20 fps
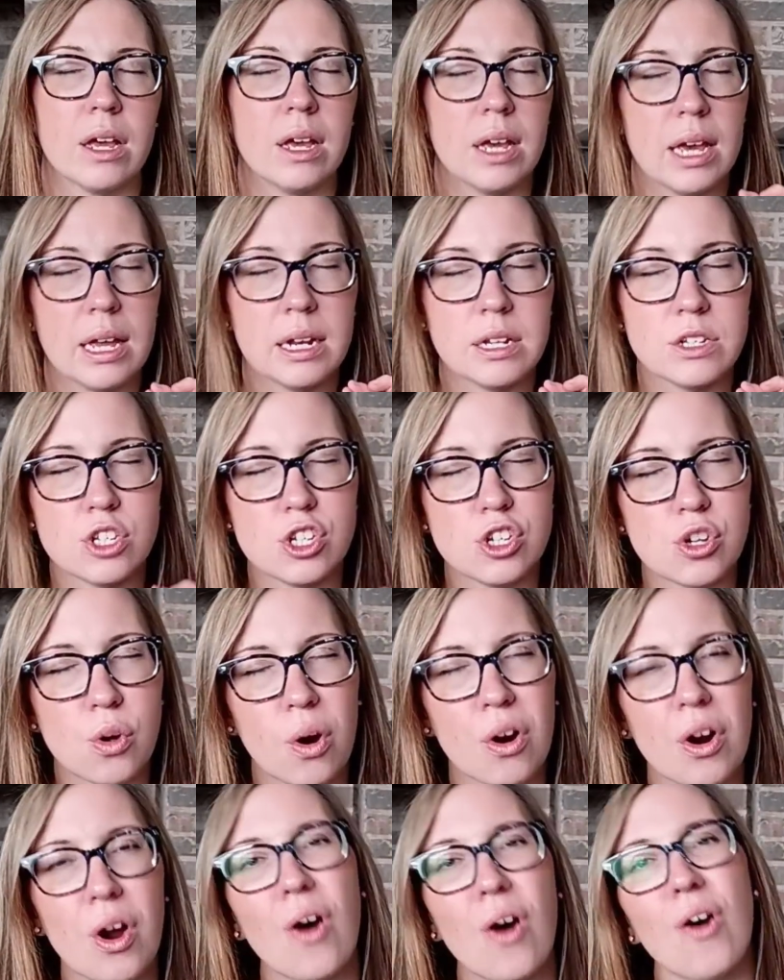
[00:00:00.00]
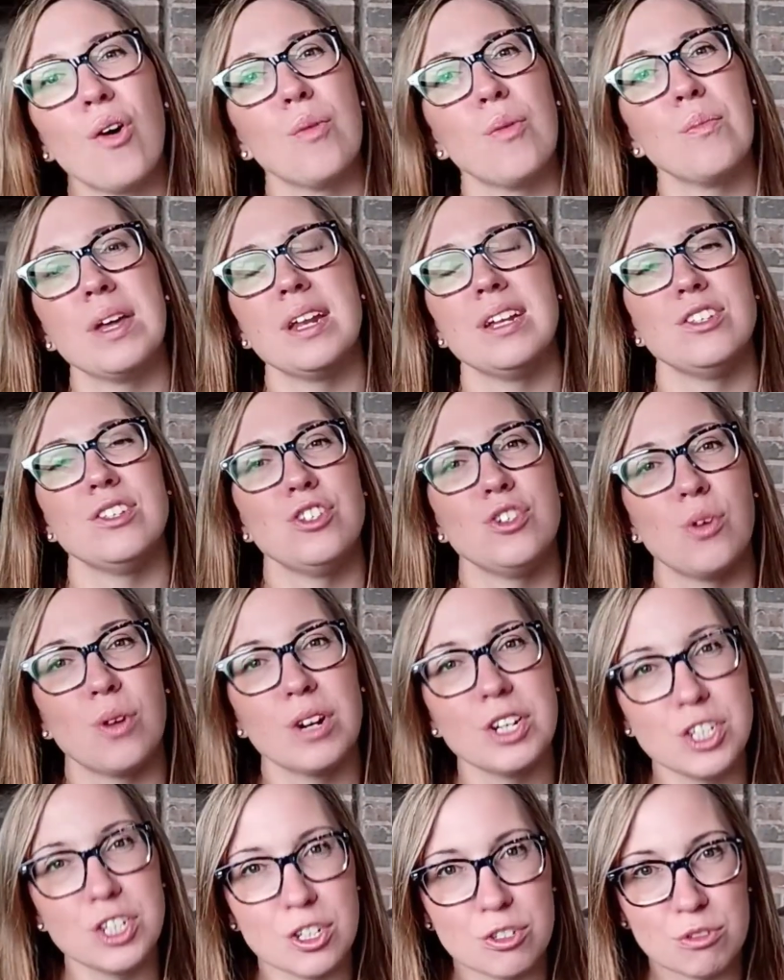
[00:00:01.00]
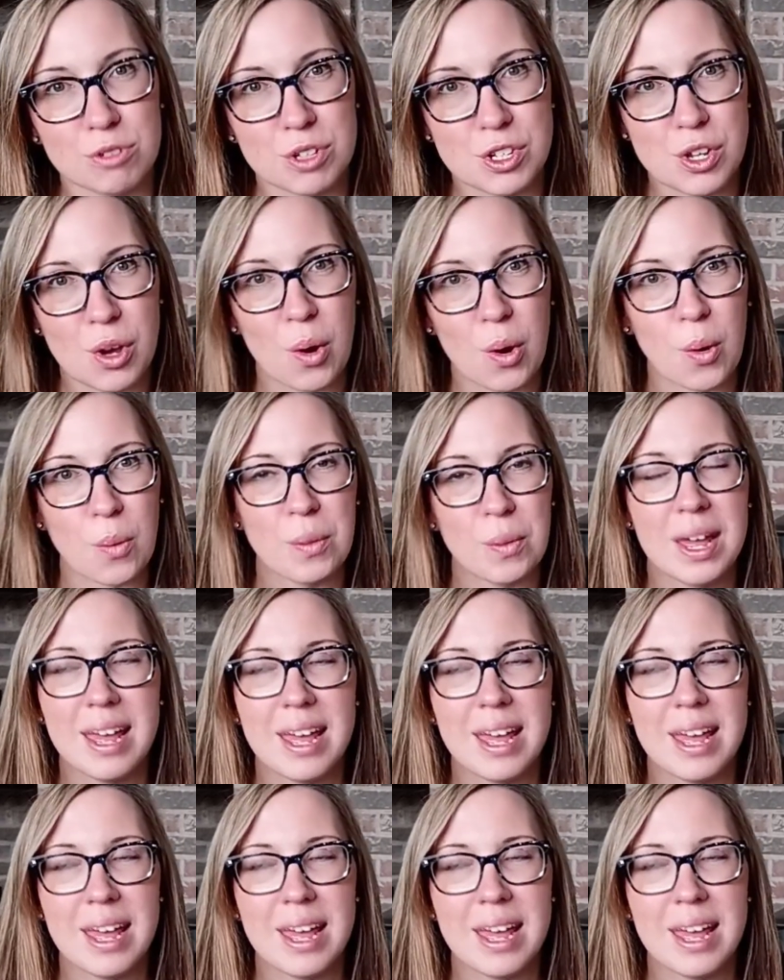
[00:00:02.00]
It is your home. It is your children's home.